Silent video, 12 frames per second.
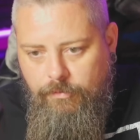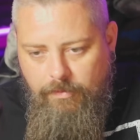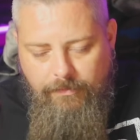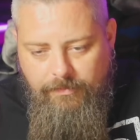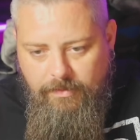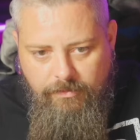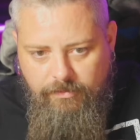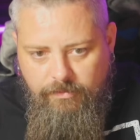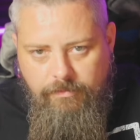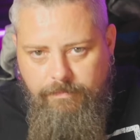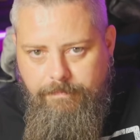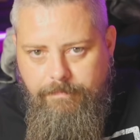grifters,
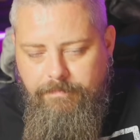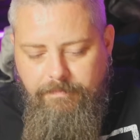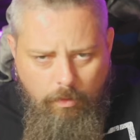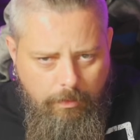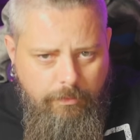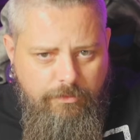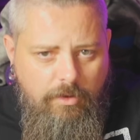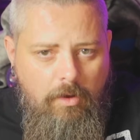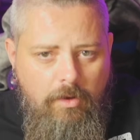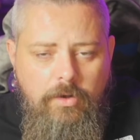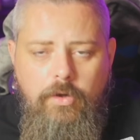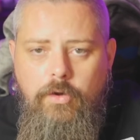and all those
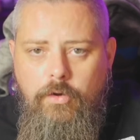lot